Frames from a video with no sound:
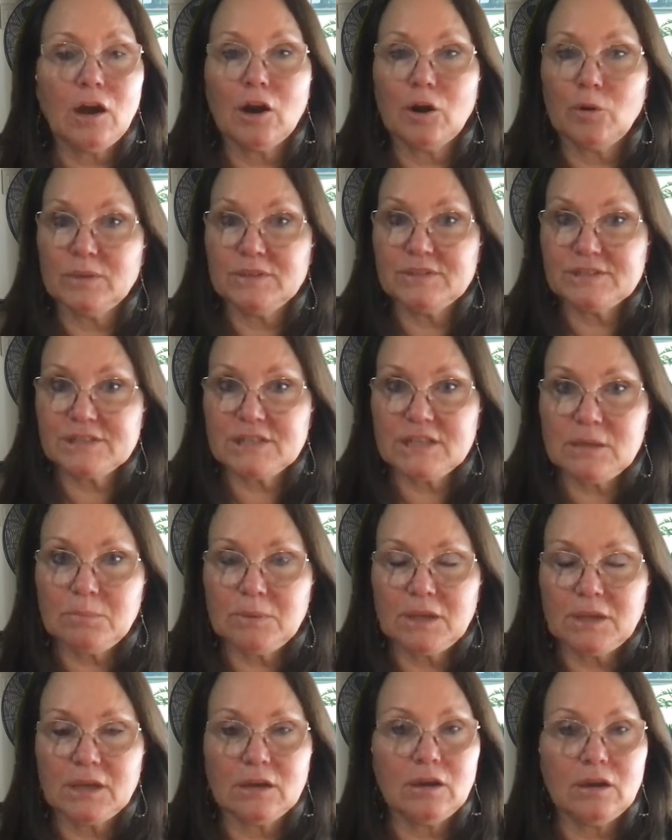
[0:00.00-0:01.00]
Are we
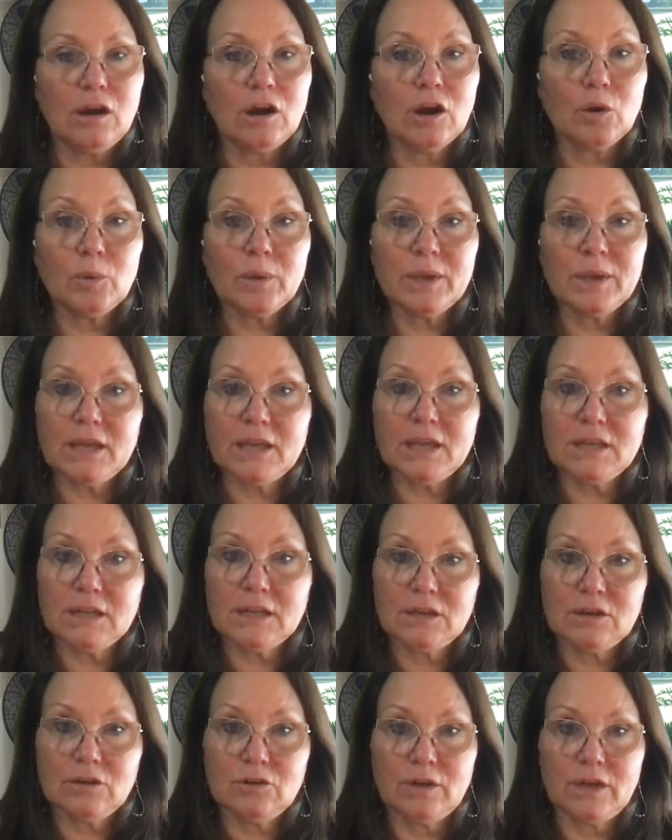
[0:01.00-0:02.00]
sleeping? Are we
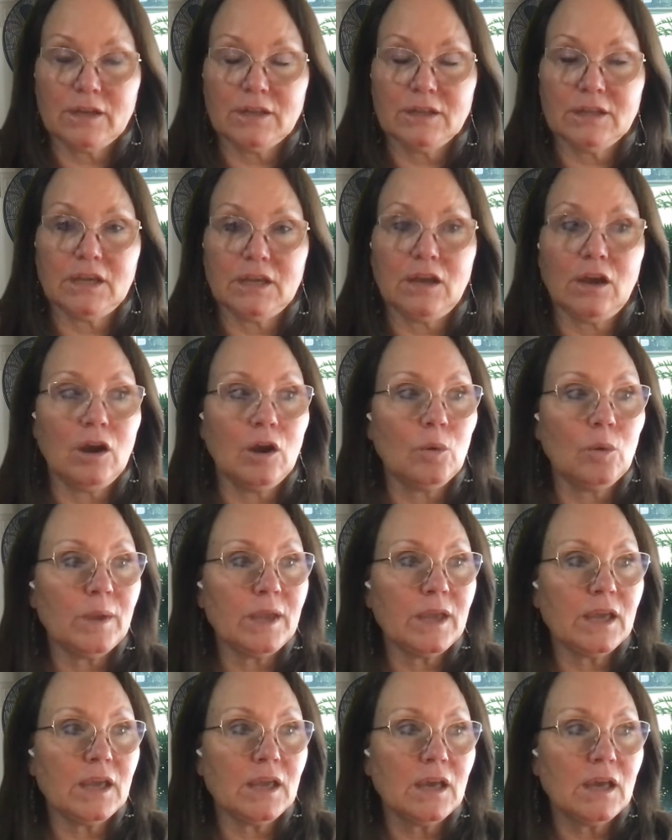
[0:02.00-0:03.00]
eating correctly? Are
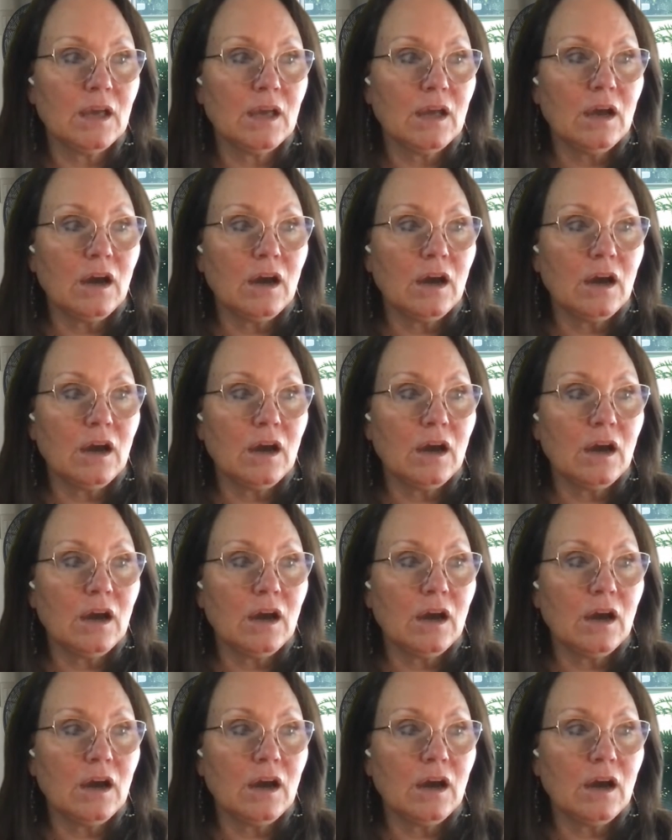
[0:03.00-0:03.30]
we